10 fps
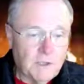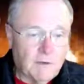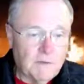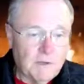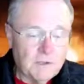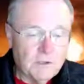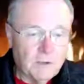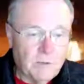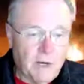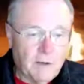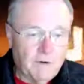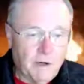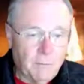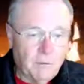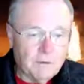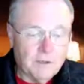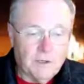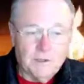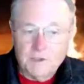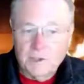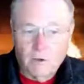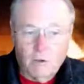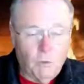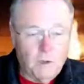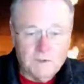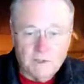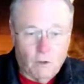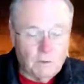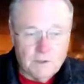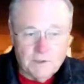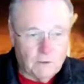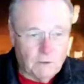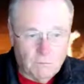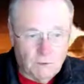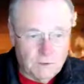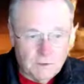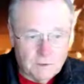of these two random variables that are in 0 and 1s. They're only 0 and 1s.